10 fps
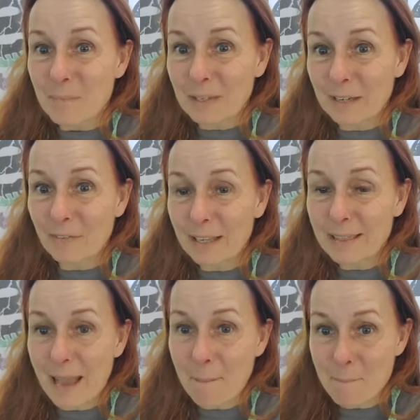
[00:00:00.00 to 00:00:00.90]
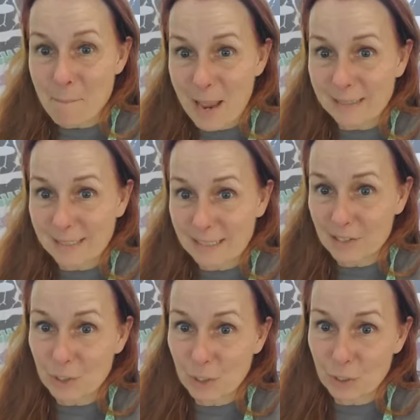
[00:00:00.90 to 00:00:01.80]
giving that
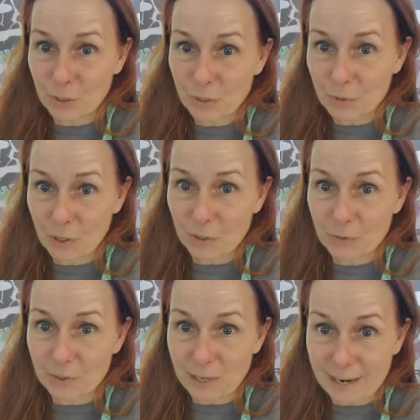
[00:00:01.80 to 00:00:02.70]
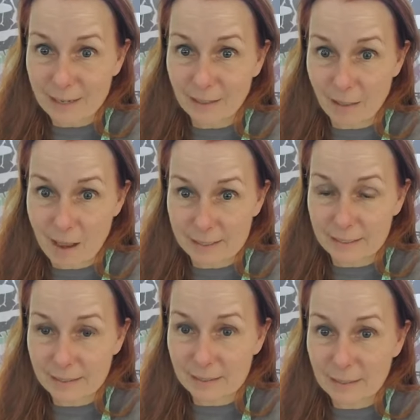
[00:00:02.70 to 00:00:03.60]
message to those
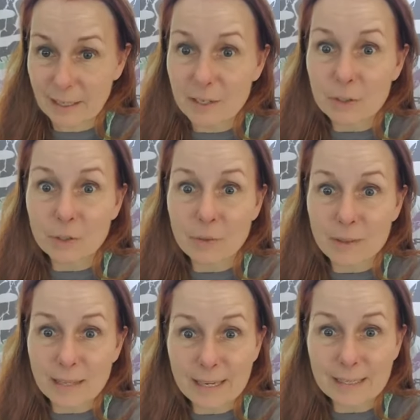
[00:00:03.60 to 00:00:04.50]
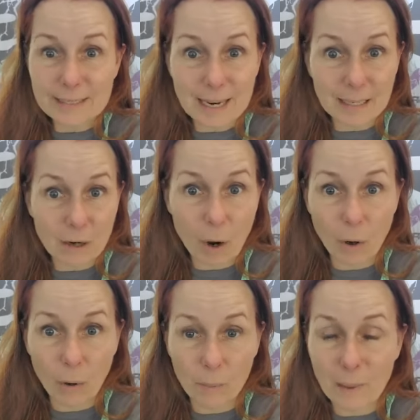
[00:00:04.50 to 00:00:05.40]
clients so that they can take it
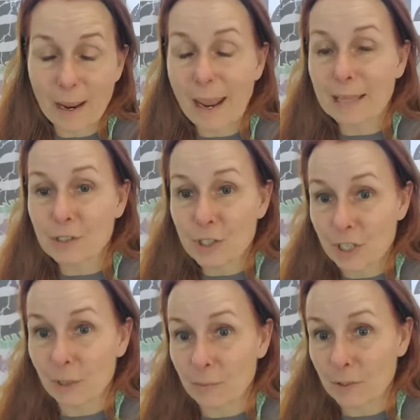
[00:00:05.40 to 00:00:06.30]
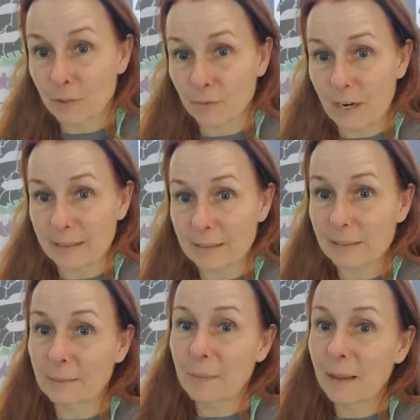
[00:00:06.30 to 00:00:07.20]
home and share it with their
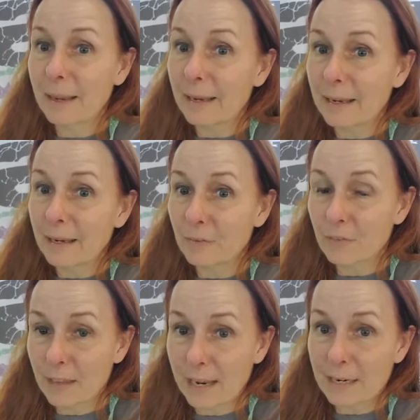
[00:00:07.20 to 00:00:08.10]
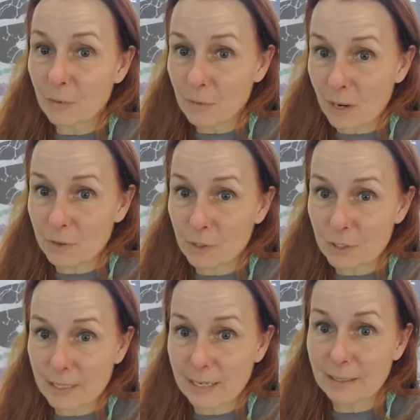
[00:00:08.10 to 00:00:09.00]
friends. If they don't
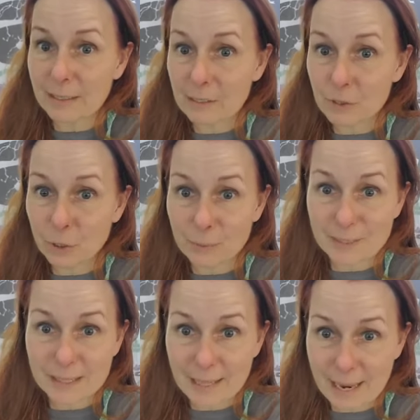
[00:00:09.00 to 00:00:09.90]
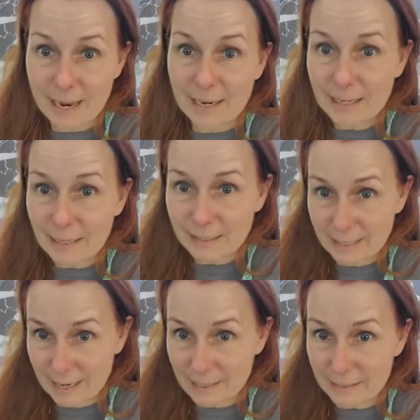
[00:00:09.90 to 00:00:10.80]
understand it in terms they
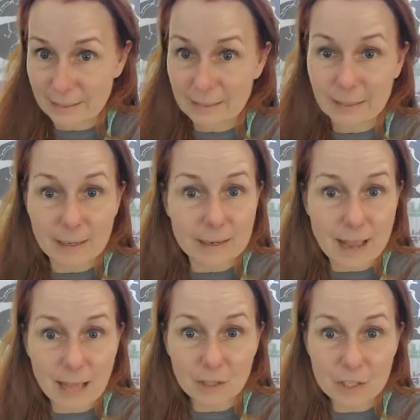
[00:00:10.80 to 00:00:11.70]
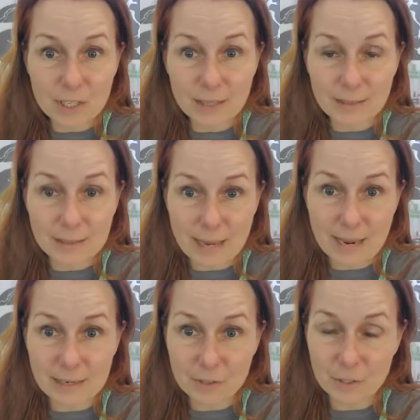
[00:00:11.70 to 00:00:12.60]
get, in an analogy that
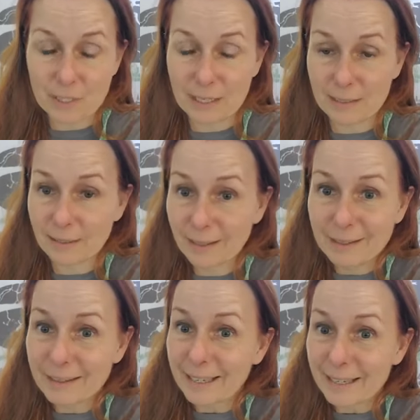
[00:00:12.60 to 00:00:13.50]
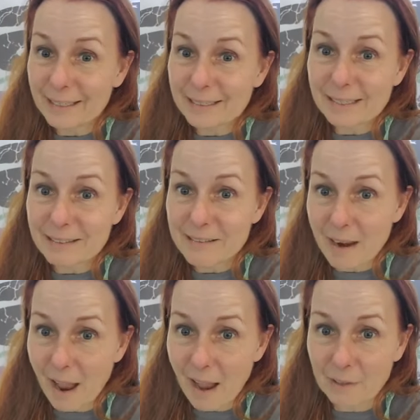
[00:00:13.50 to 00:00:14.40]
they understand, it's
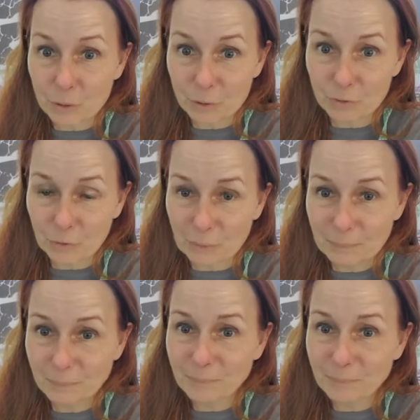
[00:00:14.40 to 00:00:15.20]
not useful.